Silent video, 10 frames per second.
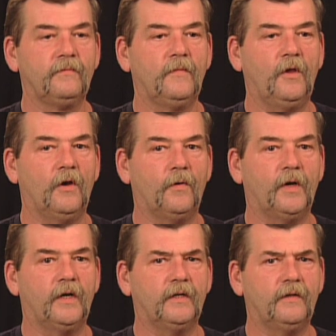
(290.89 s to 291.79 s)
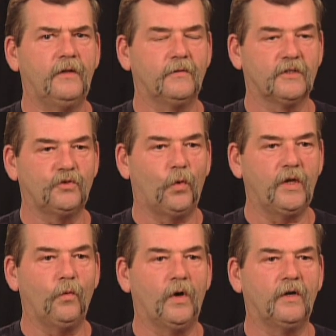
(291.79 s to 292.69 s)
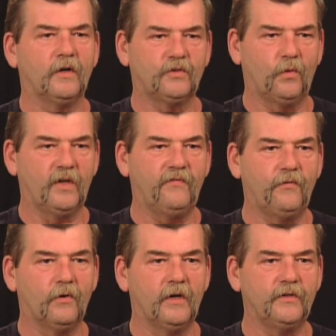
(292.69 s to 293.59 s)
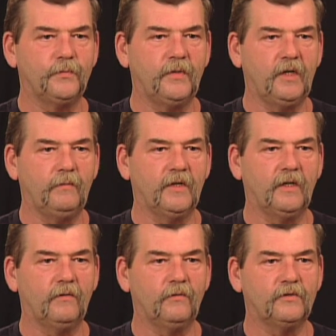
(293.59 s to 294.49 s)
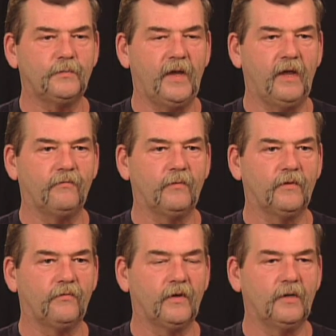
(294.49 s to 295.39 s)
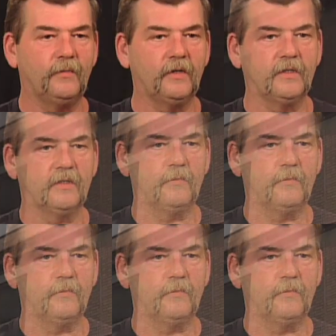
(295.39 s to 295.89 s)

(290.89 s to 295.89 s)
I think it was a 21 or a 24-inch beam that spanned from the front of the building to the